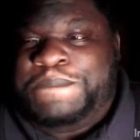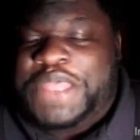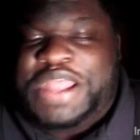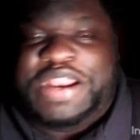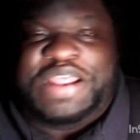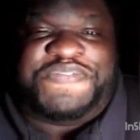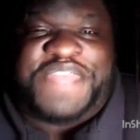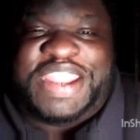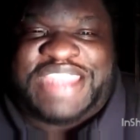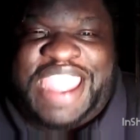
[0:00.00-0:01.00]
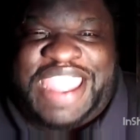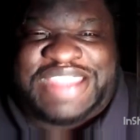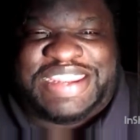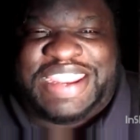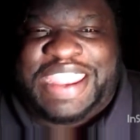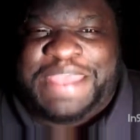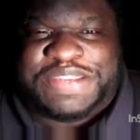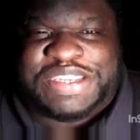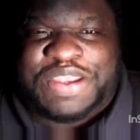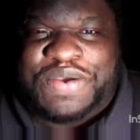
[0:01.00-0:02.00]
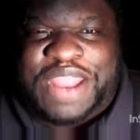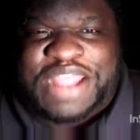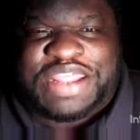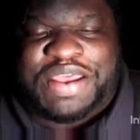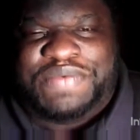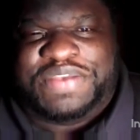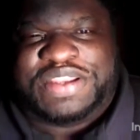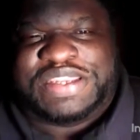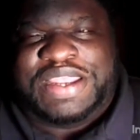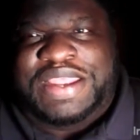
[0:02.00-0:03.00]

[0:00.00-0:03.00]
Another fantastic episode. I thought it was